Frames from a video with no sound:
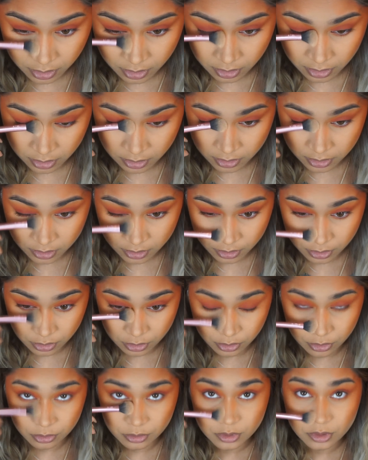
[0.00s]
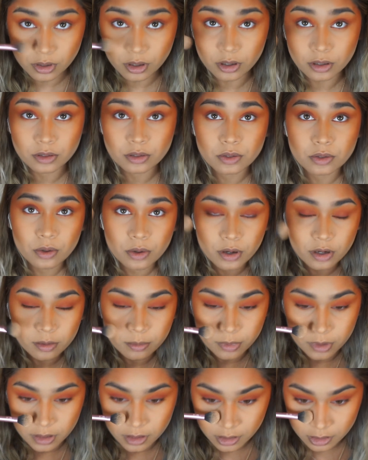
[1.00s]
this nose contour
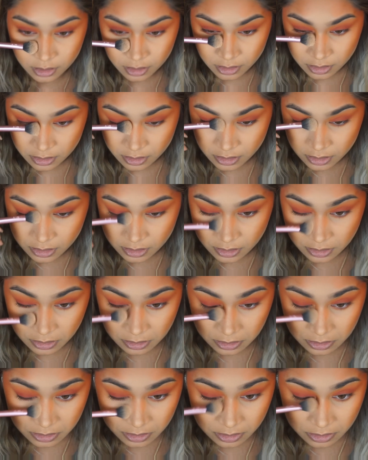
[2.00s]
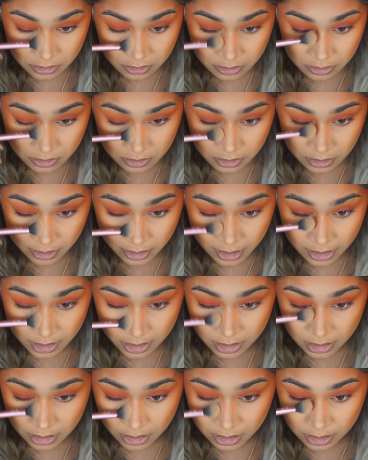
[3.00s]
because this is not
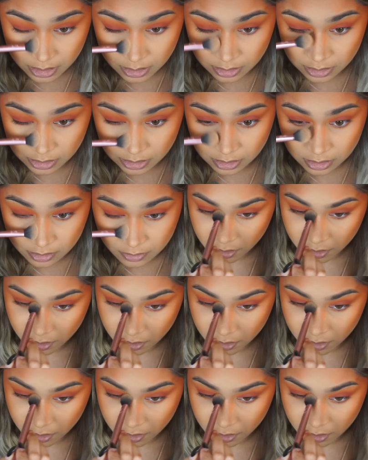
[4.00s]
it, honey.